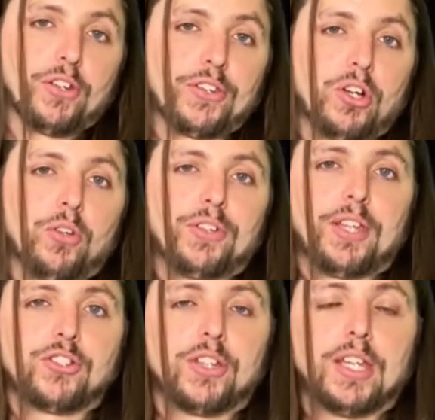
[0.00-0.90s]
So
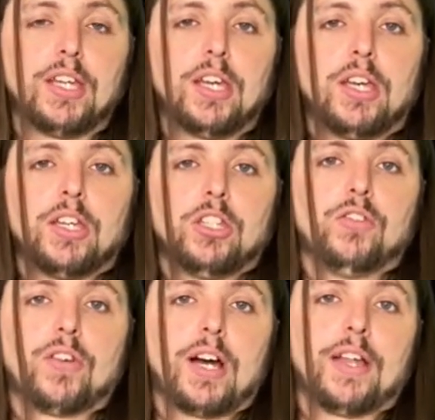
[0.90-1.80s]
essentially,
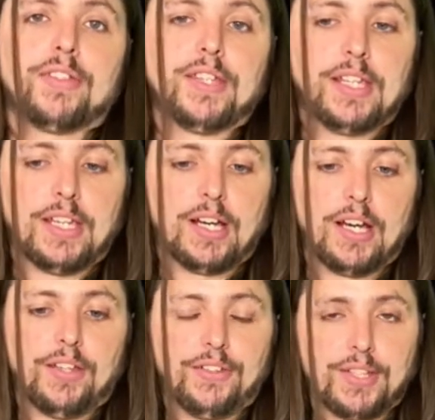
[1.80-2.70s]
you've got
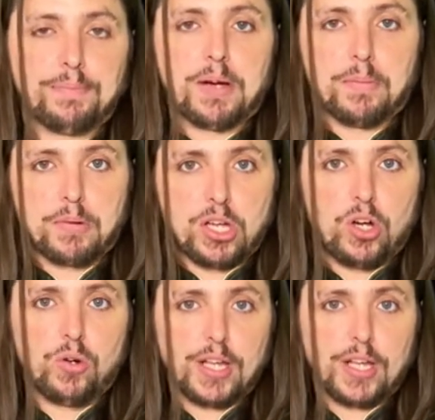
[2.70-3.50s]
the zip-up coat,